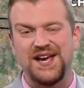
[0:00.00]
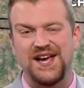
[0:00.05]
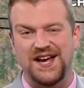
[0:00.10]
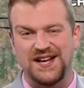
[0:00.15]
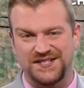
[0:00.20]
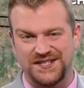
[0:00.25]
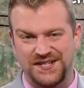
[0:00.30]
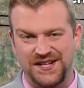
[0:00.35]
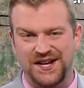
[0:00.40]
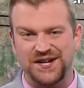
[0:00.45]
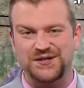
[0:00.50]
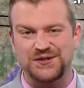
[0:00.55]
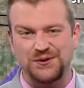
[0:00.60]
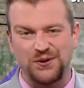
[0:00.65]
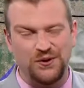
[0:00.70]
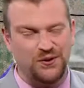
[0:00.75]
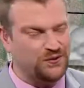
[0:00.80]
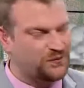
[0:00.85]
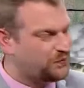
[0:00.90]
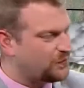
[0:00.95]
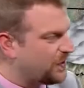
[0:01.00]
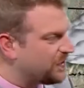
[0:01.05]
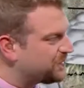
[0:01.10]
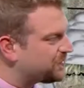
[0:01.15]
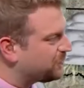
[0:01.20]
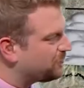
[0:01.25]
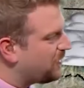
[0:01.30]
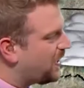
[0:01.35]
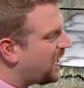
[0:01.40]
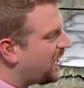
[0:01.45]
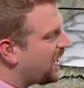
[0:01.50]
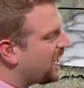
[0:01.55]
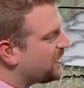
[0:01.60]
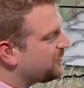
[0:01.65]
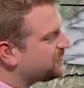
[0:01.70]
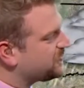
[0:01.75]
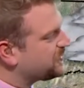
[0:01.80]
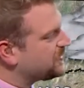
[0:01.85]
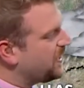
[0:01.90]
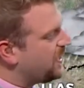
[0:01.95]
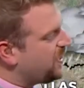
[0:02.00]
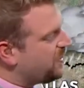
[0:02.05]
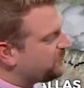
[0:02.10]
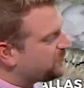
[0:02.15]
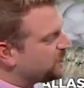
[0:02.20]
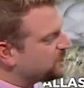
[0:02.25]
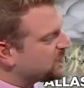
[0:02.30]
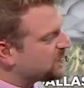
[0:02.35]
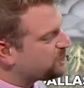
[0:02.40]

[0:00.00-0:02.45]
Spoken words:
as the next cold front arrives. From